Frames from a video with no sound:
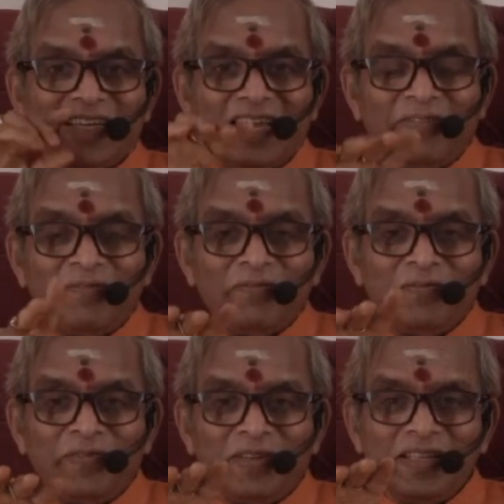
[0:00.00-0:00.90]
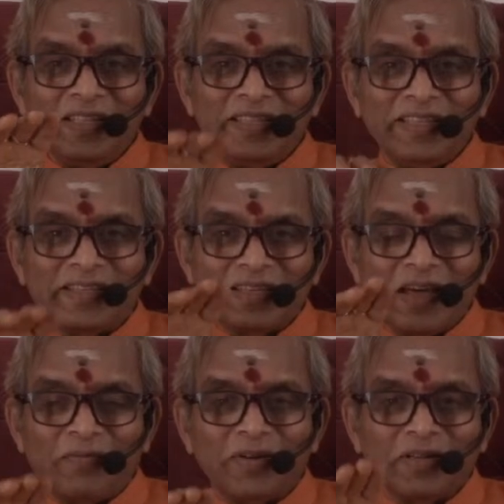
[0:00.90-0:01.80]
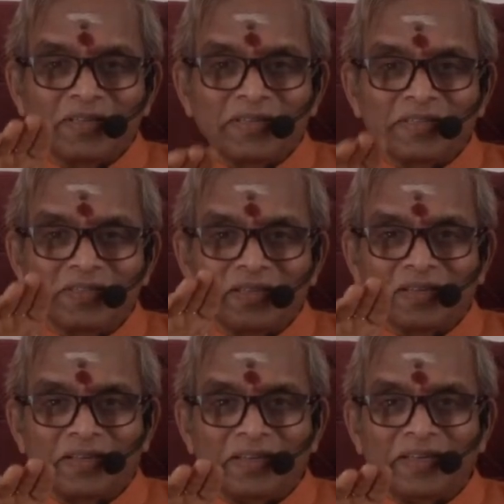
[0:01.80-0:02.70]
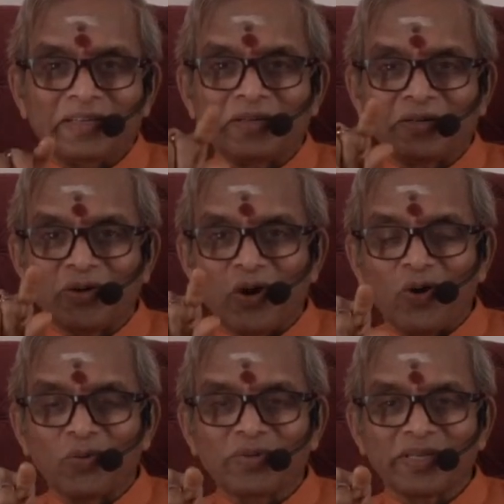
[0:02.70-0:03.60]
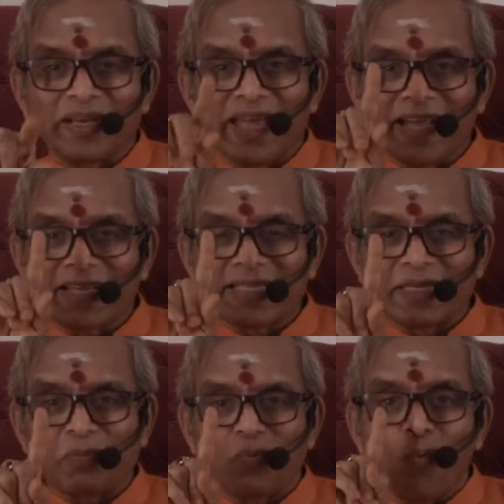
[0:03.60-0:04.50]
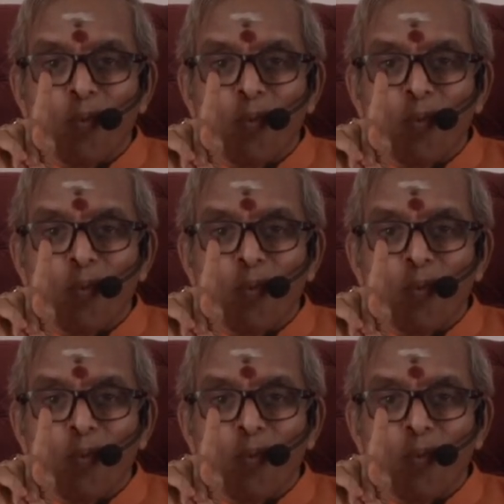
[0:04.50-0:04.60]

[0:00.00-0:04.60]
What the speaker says: These Navarasas are connected to outside except